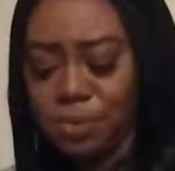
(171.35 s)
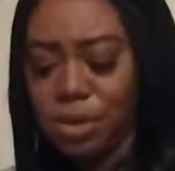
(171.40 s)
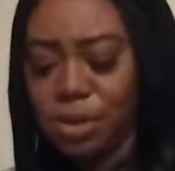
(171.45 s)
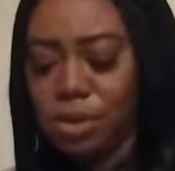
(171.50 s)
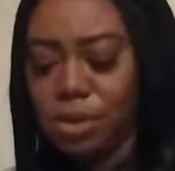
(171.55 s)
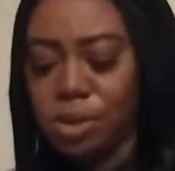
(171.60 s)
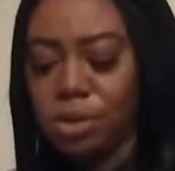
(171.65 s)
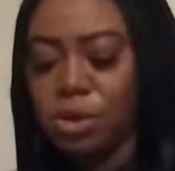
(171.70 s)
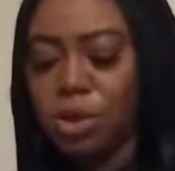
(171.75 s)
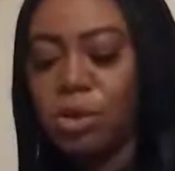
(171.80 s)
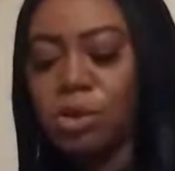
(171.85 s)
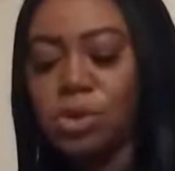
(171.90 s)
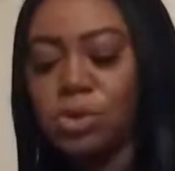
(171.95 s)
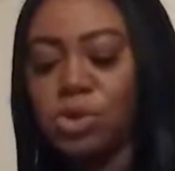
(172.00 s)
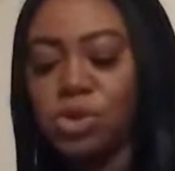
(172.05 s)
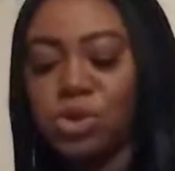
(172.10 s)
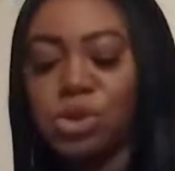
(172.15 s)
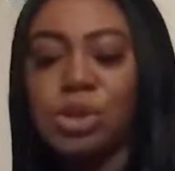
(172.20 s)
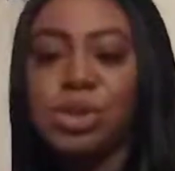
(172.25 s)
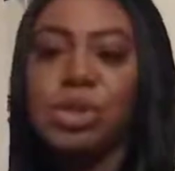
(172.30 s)
So those are
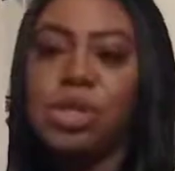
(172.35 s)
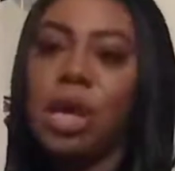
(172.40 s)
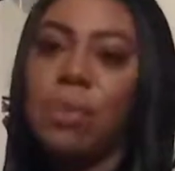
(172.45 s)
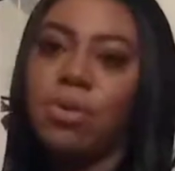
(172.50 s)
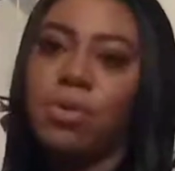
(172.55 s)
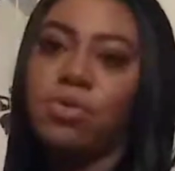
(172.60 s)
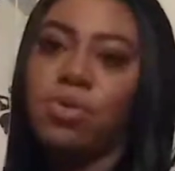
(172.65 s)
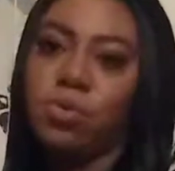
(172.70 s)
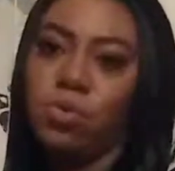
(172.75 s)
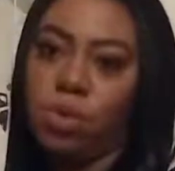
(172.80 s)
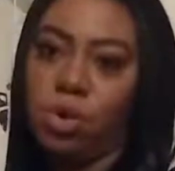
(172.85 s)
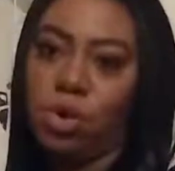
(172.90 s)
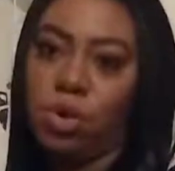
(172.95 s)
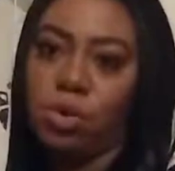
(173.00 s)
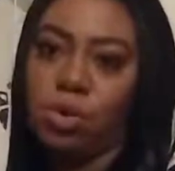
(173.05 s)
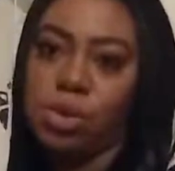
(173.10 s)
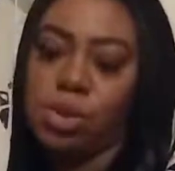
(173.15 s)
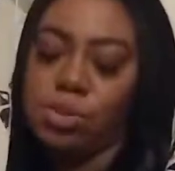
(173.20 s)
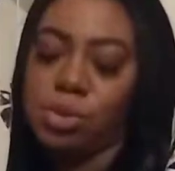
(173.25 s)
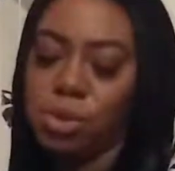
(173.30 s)
just some of the
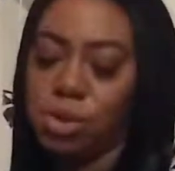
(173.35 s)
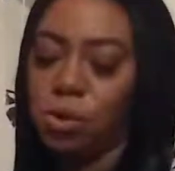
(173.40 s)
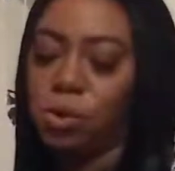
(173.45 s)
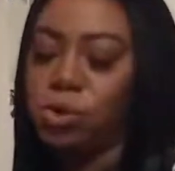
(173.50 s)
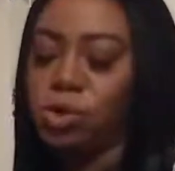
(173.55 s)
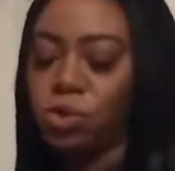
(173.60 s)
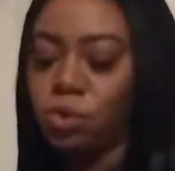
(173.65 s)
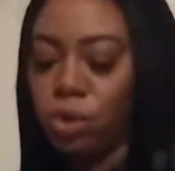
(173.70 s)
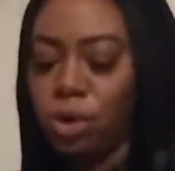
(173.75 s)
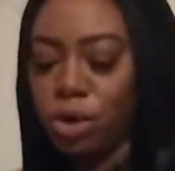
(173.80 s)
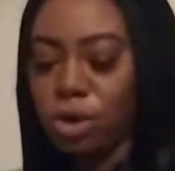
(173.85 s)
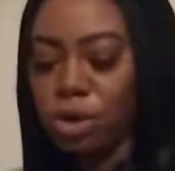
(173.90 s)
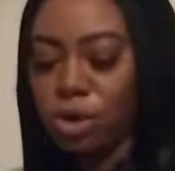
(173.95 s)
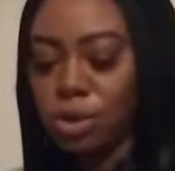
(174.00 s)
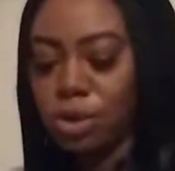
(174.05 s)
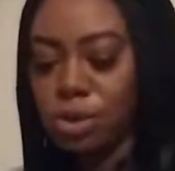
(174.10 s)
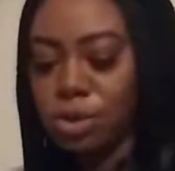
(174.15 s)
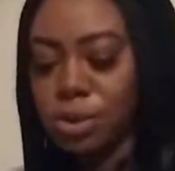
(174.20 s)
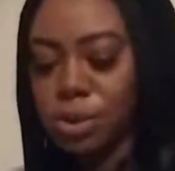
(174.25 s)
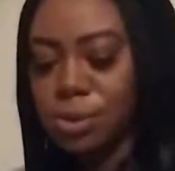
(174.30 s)
roles of social
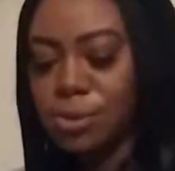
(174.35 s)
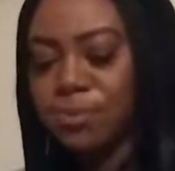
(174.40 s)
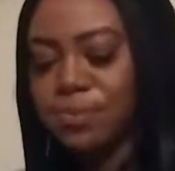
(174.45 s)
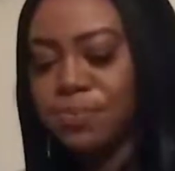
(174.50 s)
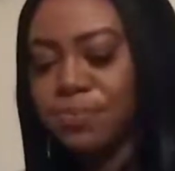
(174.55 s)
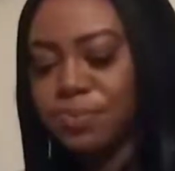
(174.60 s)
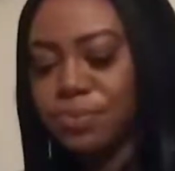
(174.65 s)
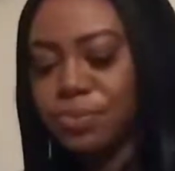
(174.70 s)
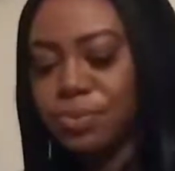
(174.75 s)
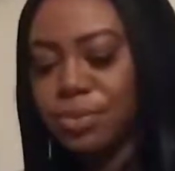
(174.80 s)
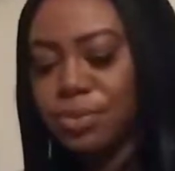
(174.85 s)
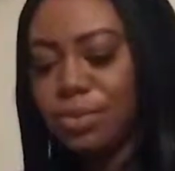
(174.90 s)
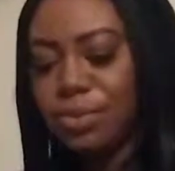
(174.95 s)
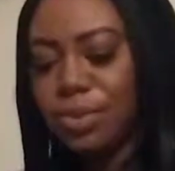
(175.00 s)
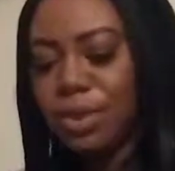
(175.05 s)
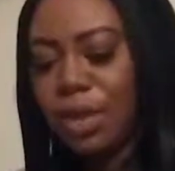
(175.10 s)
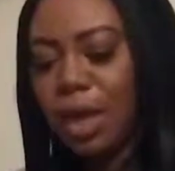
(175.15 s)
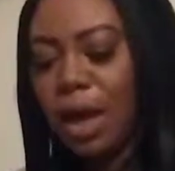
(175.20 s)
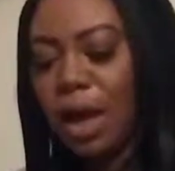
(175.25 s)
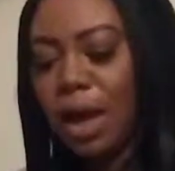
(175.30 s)
workers.
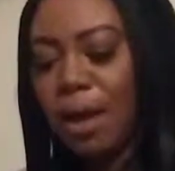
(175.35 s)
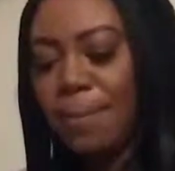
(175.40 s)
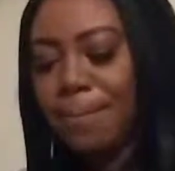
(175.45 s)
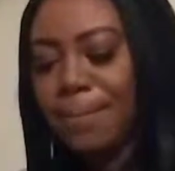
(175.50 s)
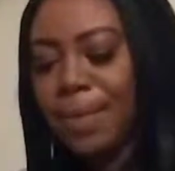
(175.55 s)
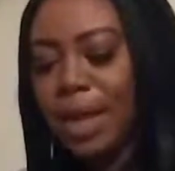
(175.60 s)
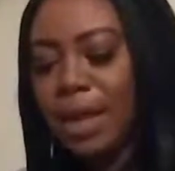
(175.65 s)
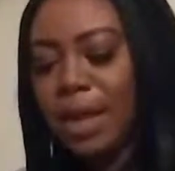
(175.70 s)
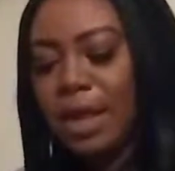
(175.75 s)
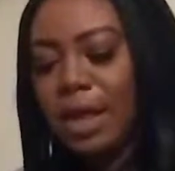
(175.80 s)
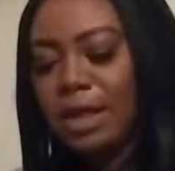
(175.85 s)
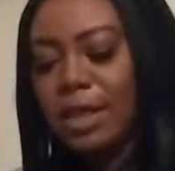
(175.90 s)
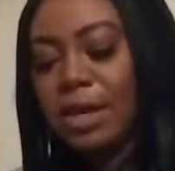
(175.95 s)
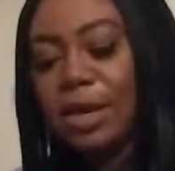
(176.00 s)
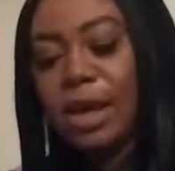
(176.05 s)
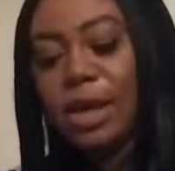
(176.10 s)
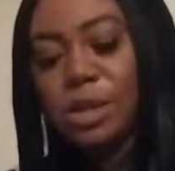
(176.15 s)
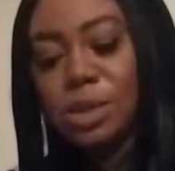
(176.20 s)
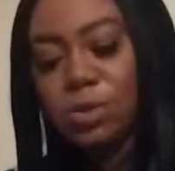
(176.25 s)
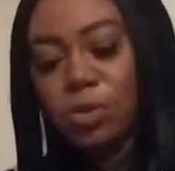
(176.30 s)
The
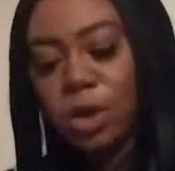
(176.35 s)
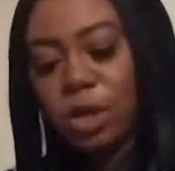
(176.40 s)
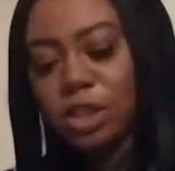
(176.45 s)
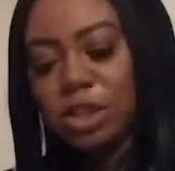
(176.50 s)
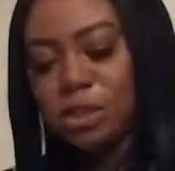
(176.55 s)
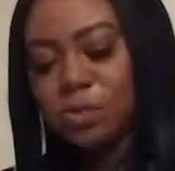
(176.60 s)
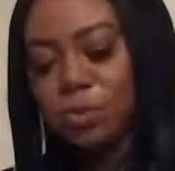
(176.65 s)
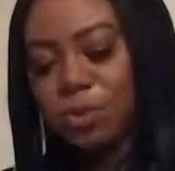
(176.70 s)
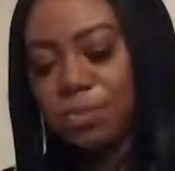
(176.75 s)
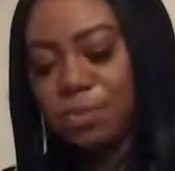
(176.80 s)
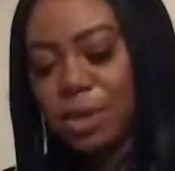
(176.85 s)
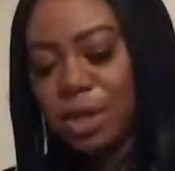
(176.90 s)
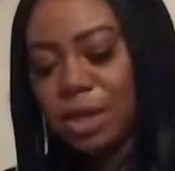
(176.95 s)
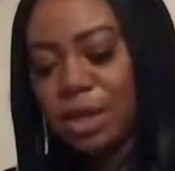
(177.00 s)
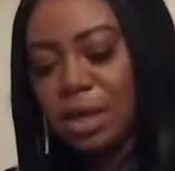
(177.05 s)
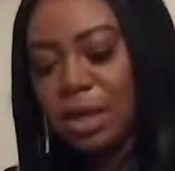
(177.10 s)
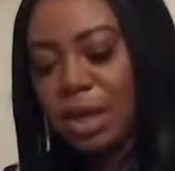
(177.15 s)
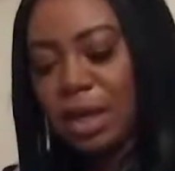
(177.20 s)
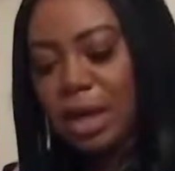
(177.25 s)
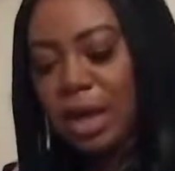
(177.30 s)
next question would
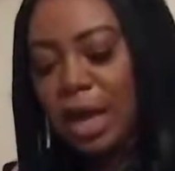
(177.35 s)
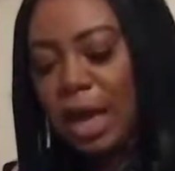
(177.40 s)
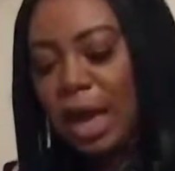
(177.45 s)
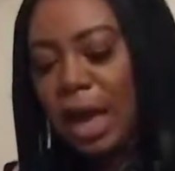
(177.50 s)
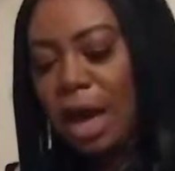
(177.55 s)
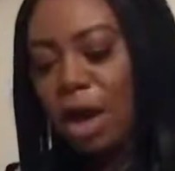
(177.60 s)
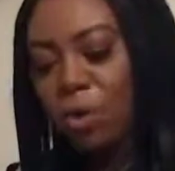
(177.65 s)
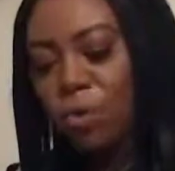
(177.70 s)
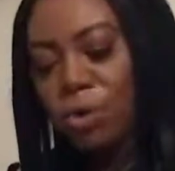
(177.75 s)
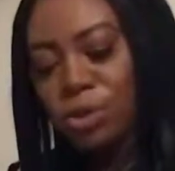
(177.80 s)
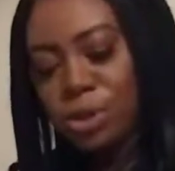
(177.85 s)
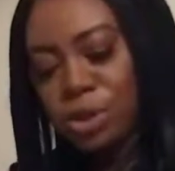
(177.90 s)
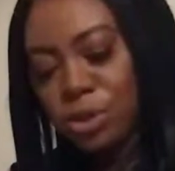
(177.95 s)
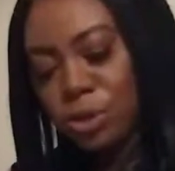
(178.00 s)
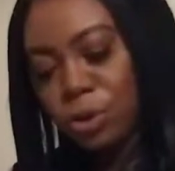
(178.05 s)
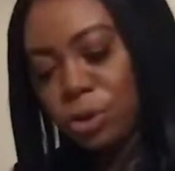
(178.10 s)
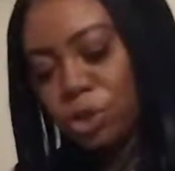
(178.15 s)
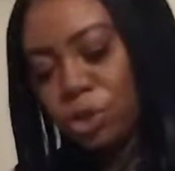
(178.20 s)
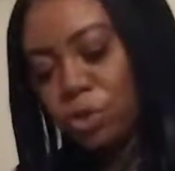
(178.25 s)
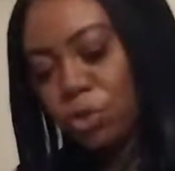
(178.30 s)
be, how would
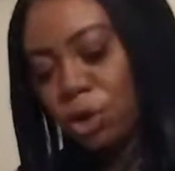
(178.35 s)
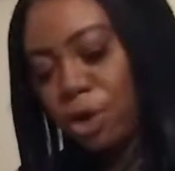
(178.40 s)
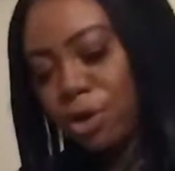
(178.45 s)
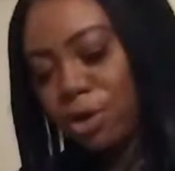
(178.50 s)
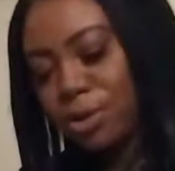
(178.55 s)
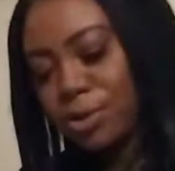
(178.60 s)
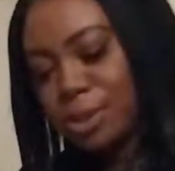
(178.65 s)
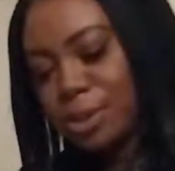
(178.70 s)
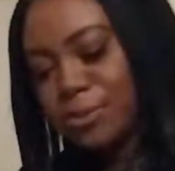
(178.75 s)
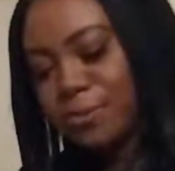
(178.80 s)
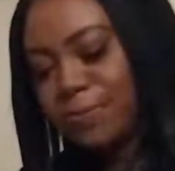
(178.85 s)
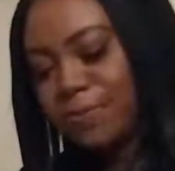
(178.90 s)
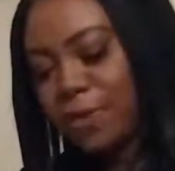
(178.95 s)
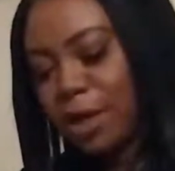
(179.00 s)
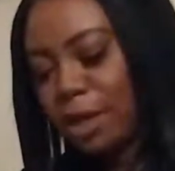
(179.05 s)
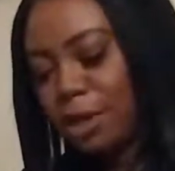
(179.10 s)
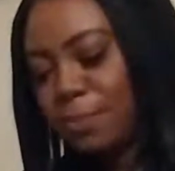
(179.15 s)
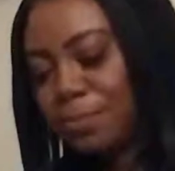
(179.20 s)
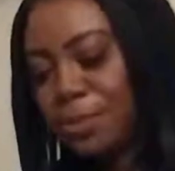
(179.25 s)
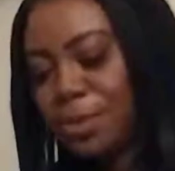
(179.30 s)
social workers
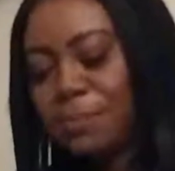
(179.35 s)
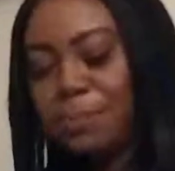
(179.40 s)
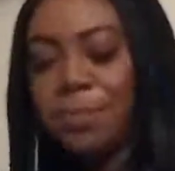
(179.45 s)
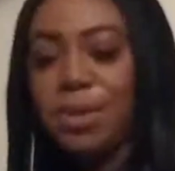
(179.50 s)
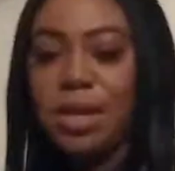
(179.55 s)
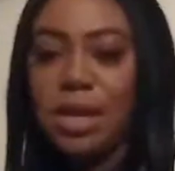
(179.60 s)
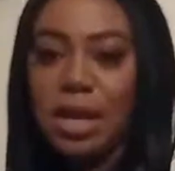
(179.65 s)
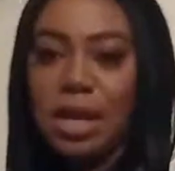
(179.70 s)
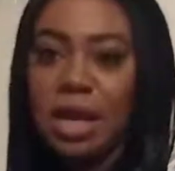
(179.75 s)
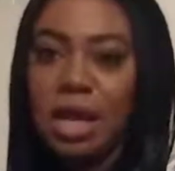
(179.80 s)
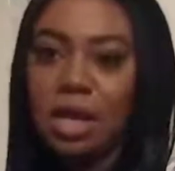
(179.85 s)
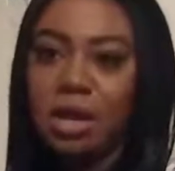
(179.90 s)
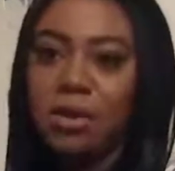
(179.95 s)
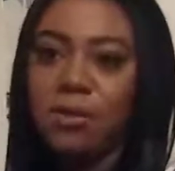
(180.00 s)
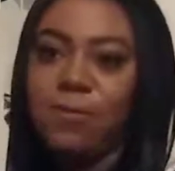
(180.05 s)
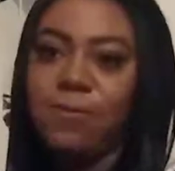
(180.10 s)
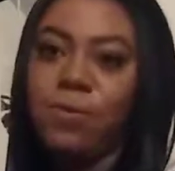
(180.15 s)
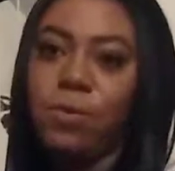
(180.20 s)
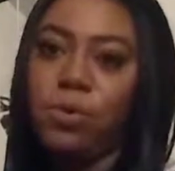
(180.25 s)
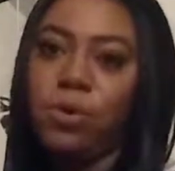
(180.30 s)
develop a plan
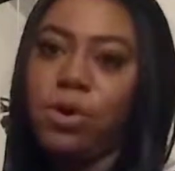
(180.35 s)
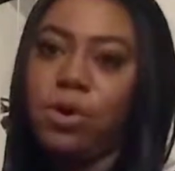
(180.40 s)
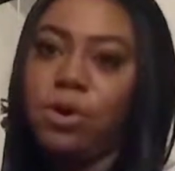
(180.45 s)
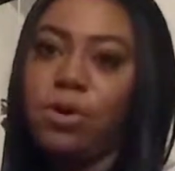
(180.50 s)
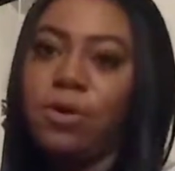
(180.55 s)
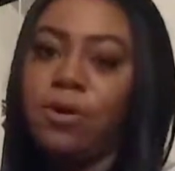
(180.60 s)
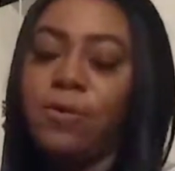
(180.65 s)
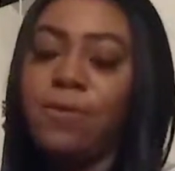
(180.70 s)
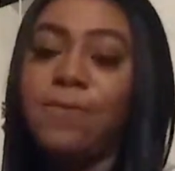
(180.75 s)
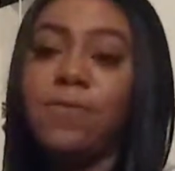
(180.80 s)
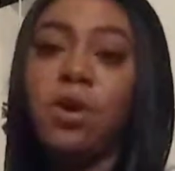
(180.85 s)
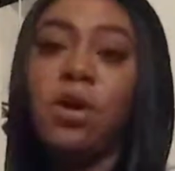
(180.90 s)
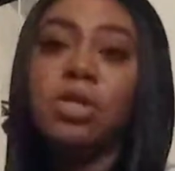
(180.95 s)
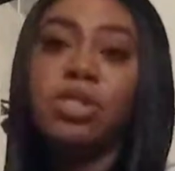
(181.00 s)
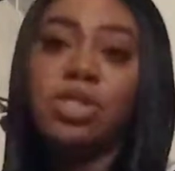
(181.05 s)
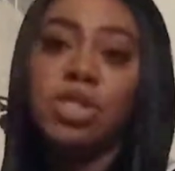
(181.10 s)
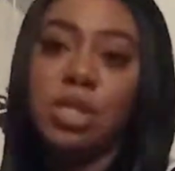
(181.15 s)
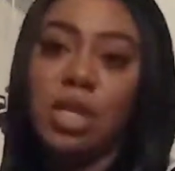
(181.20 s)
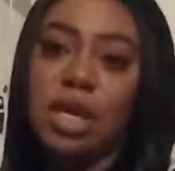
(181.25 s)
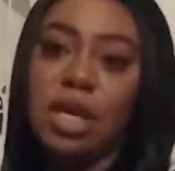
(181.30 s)
for
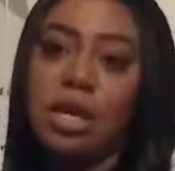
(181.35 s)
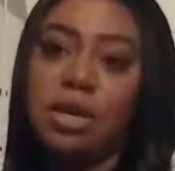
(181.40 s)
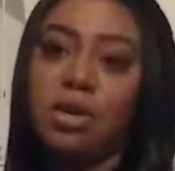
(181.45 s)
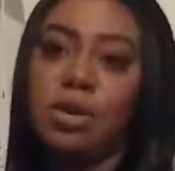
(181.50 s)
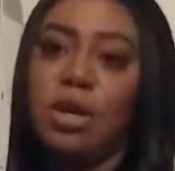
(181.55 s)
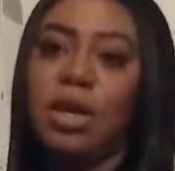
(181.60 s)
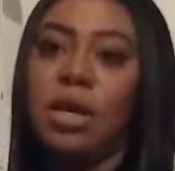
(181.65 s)
functioning,